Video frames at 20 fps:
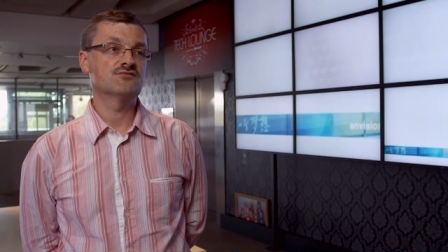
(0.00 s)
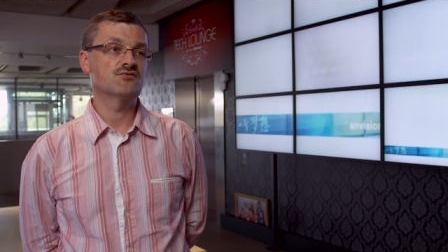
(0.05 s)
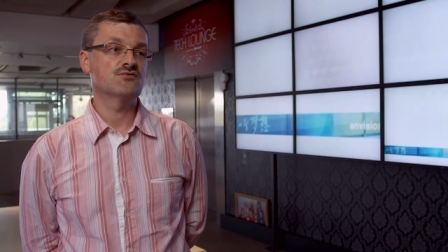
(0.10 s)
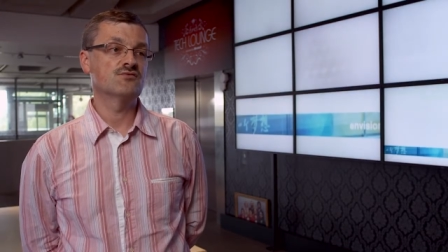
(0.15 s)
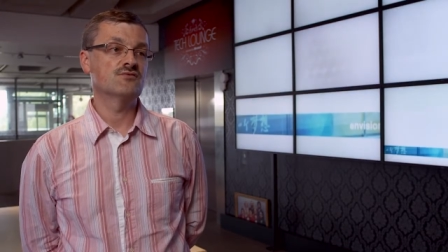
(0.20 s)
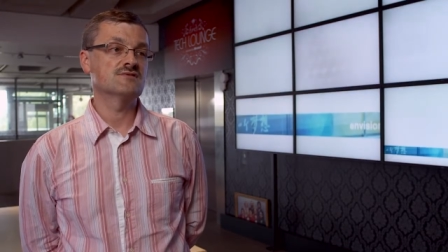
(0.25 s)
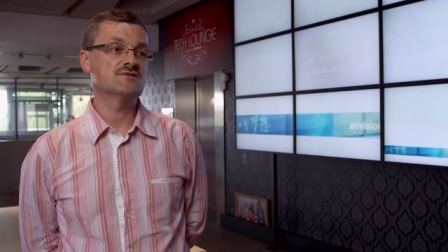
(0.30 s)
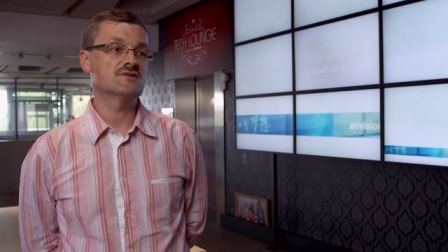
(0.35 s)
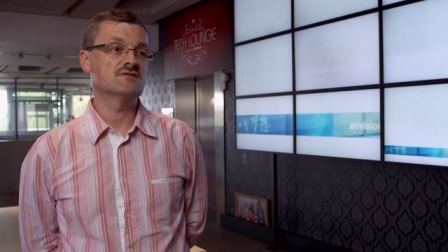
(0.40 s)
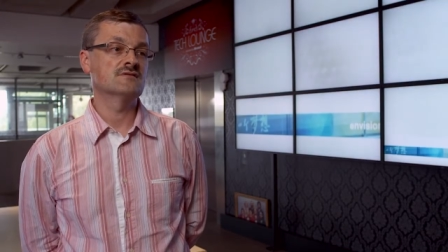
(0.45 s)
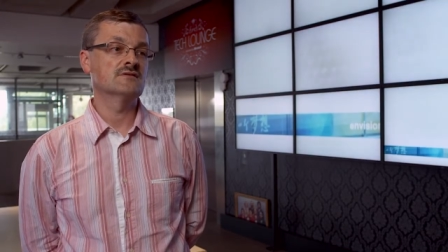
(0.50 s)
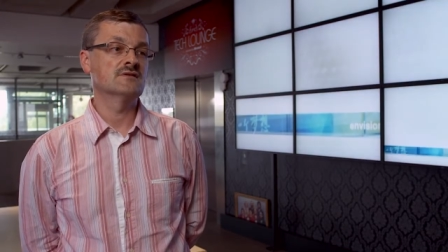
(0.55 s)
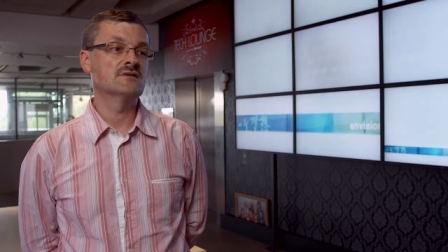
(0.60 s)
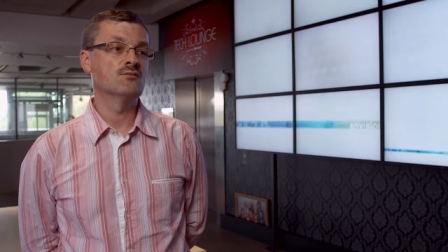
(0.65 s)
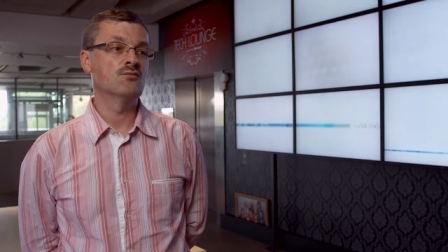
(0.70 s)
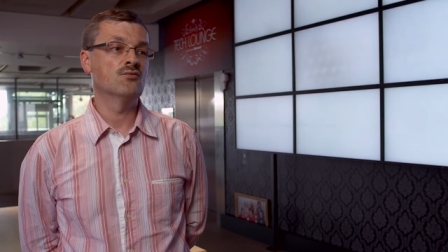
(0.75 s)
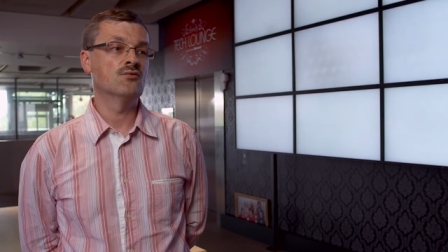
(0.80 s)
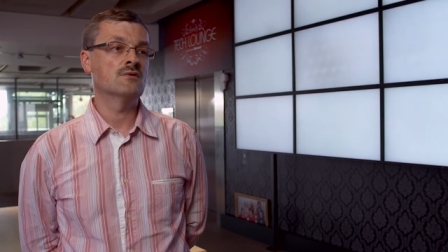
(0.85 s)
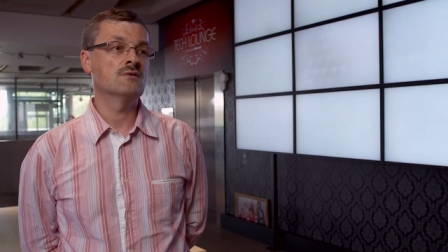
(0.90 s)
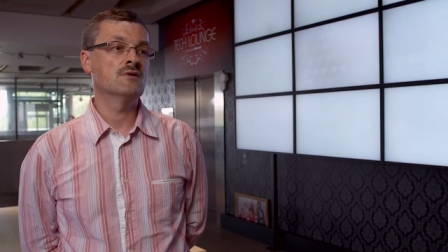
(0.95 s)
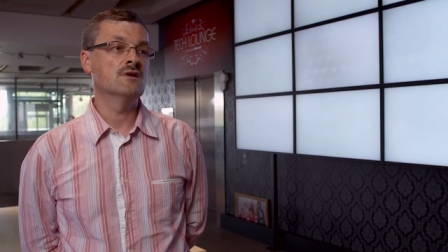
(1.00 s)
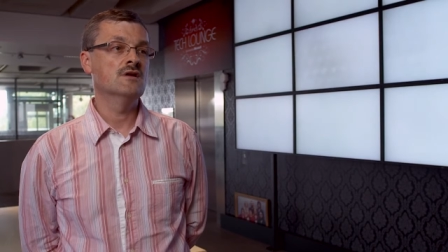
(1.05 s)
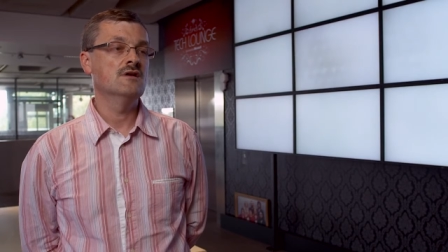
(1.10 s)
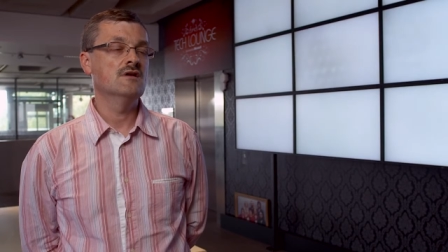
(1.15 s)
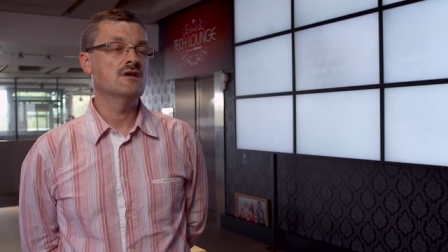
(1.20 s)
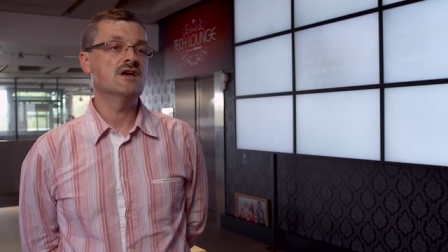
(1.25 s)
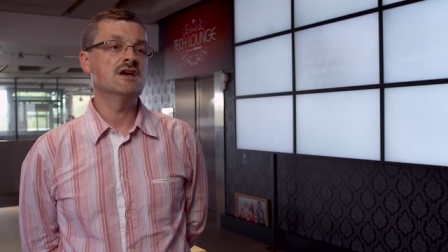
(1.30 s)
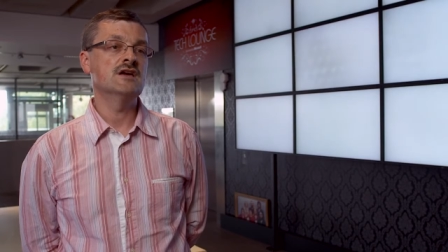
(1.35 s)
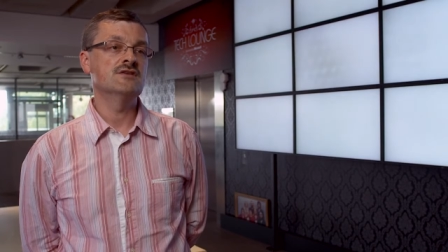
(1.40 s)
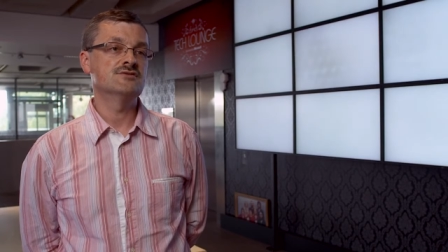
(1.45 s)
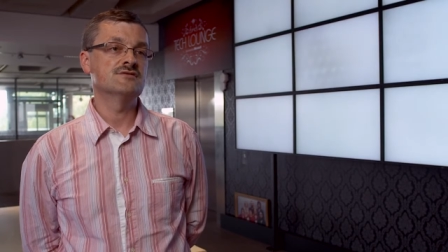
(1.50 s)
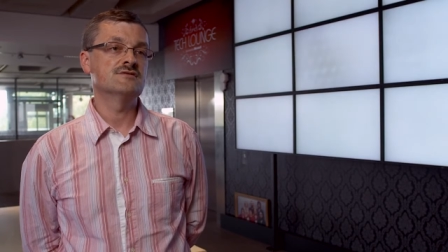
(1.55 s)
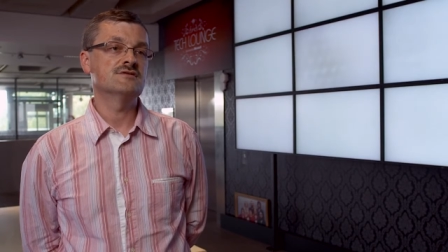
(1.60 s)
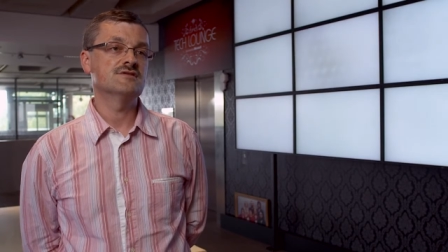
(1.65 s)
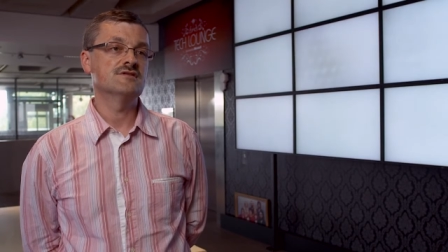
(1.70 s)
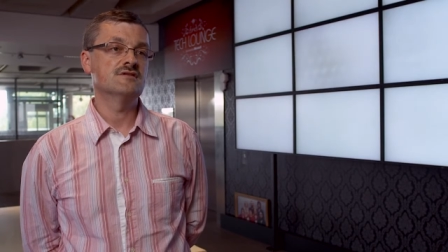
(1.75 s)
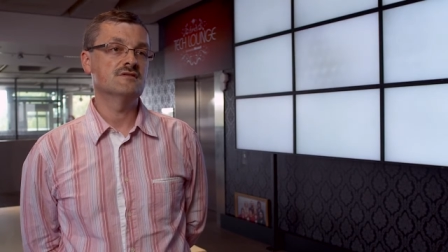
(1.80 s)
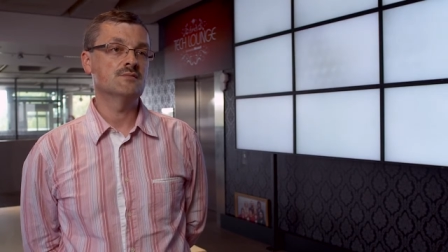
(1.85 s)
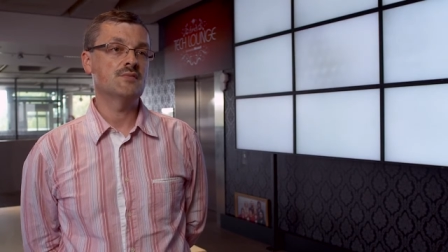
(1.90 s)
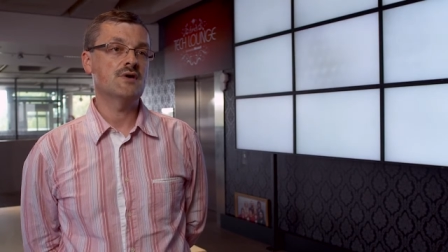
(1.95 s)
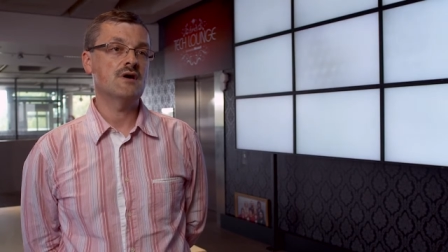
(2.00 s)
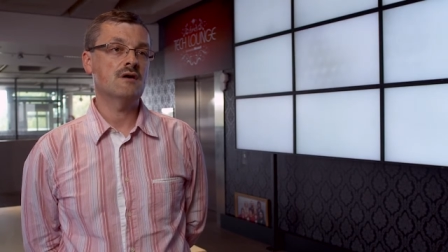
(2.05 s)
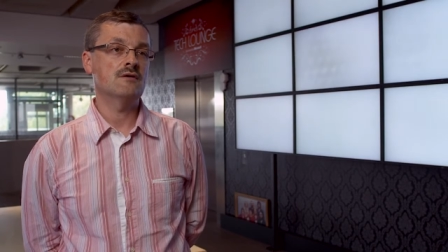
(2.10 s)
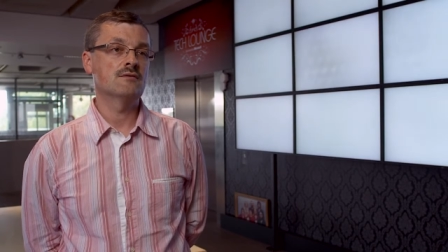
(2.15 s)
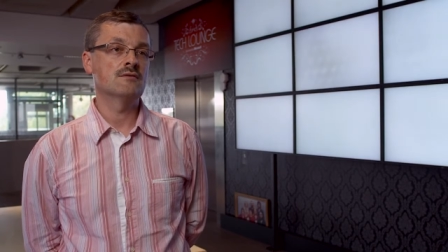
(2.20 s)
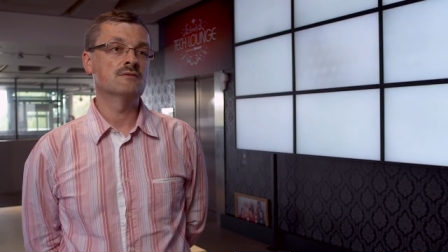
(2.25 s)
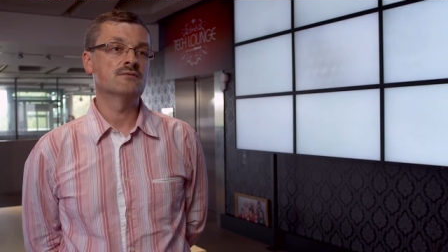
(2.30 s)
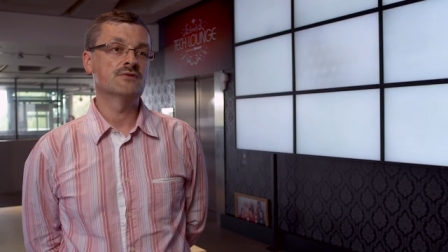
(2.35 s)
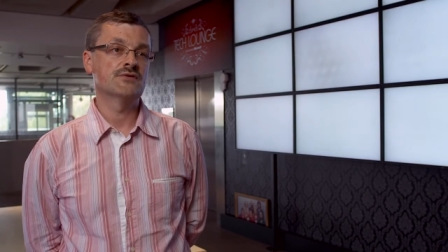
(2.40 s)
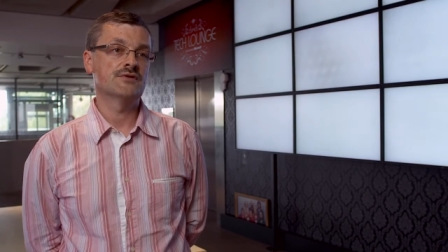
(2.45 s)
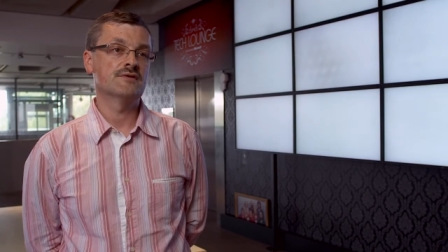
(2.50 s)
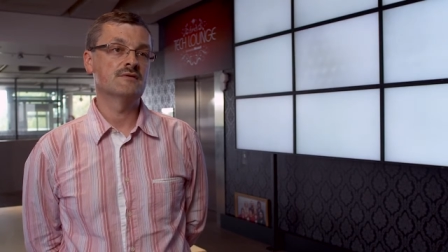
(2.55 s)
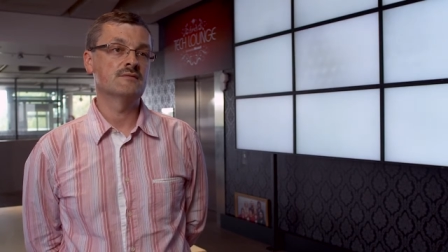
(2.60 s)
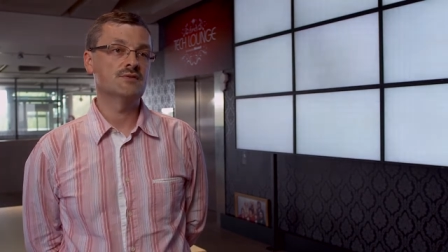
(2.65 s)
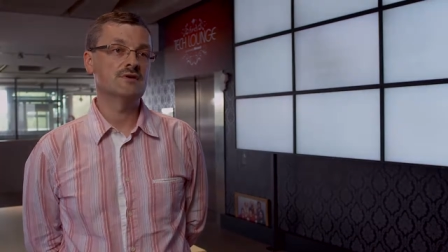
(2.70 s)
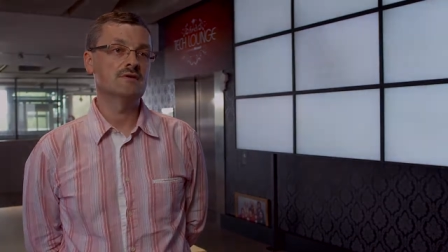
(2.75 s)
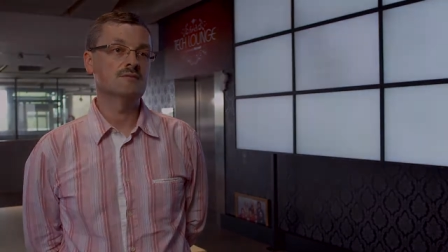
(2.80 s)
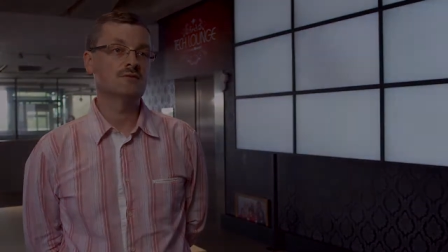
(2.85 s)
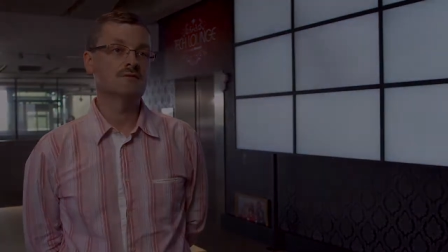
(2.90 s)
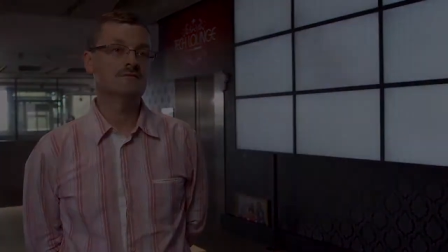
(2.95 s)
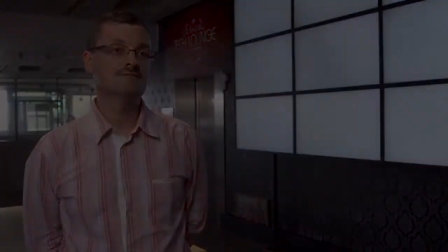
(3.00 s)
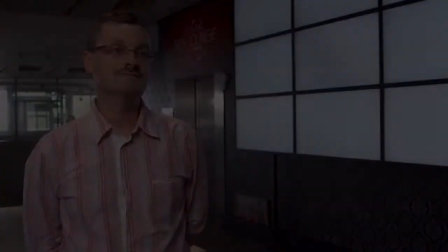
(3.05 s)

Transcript: of course, a little more agency and power within people.